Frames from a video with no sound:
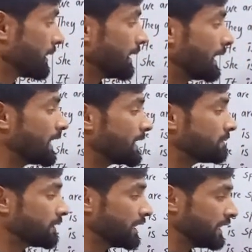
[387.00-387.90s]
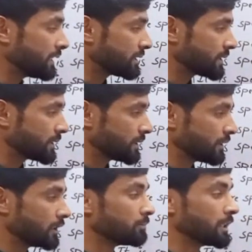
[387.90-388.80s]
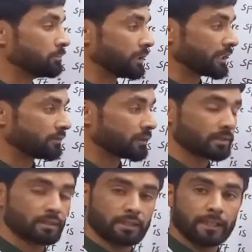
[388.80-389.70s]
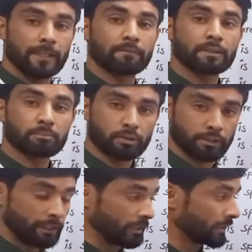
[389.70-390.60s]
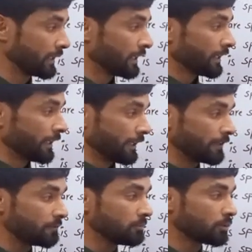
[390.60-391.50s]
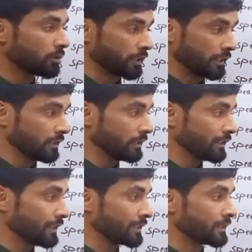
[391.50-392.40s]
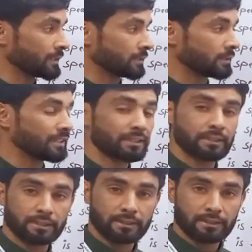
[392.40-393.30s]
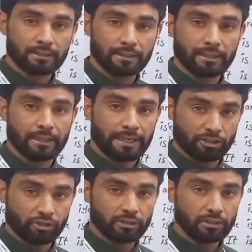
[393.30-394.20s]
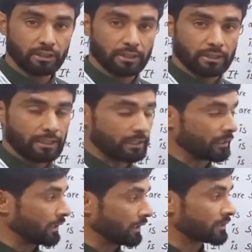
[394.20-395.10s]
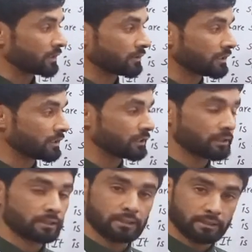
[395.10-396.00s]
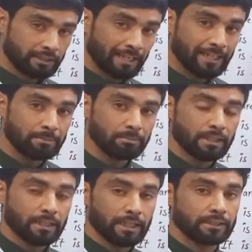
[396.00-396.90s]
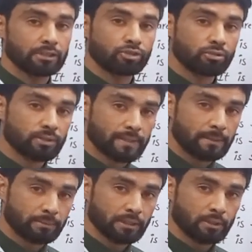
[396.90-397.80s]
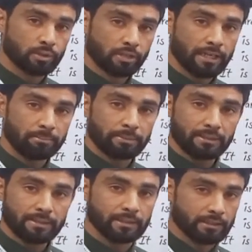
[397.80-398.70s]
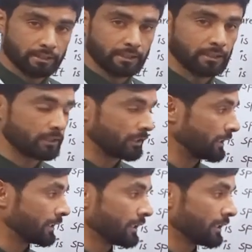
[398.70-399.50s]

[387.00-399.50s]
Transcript: I have eggs in my breakfast every morning. Every morning is a regular action. It's a regular time, and it shows something which happens regularly.